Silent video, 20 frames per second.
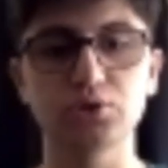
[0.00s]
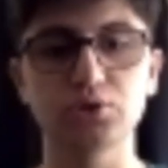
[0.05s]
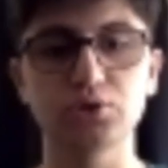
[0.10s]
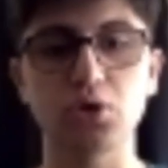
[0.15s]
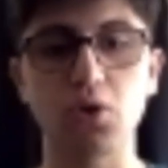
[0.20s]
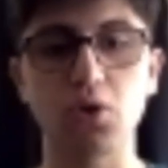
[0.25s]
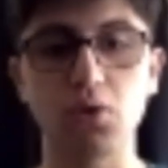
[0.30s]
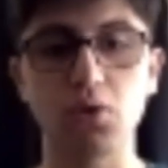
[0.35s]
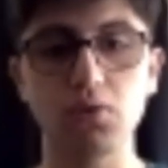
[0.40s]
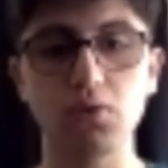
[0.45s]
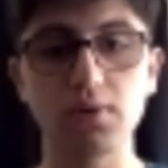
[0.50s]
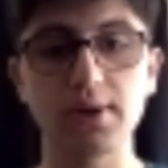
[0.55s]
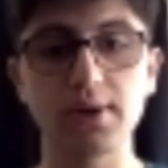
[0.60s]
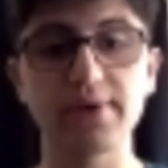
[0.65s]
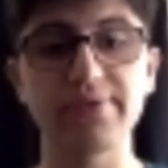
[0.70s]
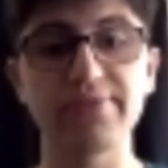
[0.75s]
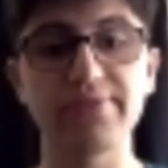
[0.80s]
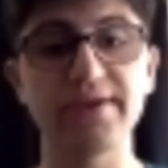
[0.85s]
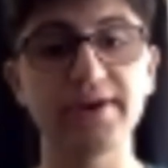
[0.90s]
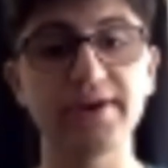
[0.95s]
So
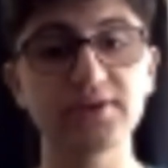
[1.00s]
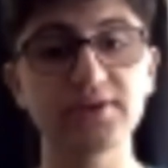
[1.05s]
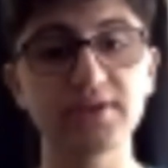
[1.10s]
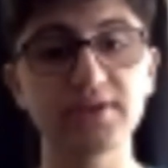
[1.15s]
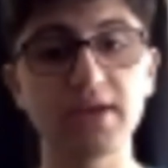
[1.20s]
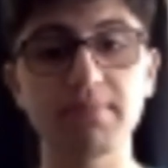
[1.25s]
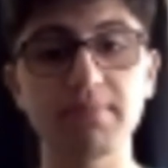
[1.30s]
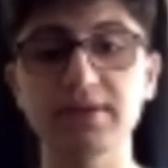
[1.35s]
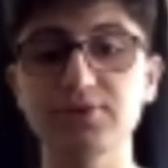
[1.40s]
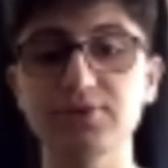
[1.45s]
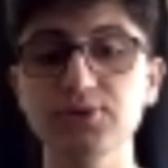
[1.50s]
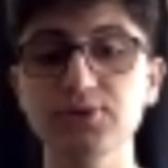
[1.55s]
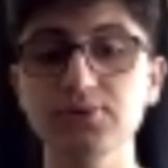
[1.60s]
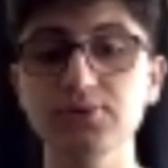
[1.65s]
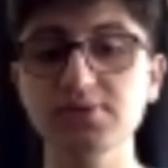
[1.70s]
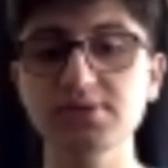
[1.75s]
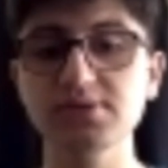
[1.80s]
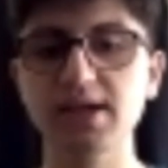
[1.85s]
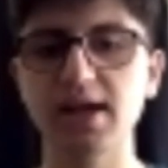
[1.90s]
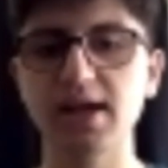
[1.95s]
there came a
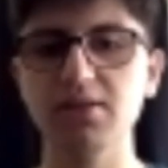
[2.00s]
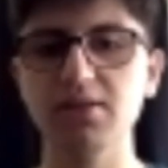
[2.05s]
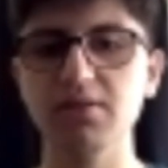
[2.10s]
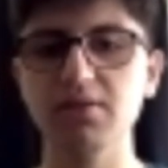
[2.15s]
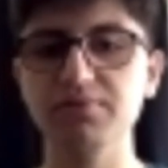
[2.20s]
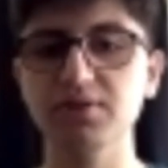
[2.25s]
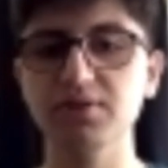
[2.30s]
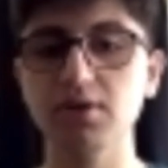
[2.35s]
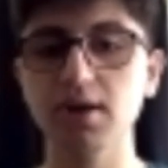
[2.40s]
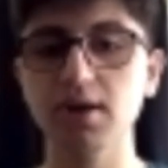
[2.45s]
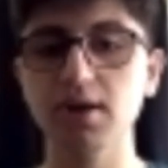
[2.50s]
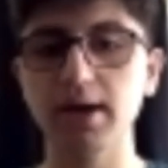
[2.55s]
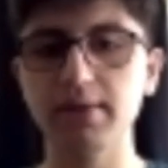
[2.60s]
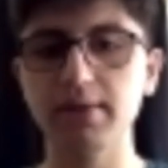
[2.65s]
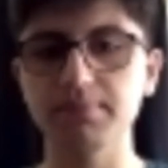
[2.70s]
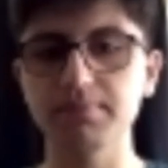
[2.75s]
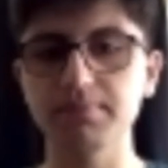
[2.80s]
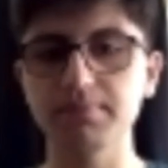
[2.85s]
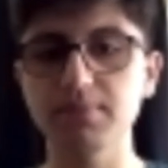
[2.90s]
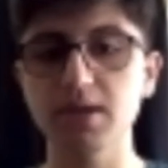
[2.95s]
new style of
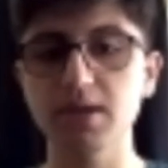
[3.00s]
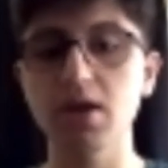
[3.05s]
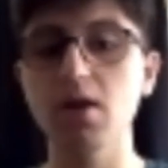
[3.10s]
crime,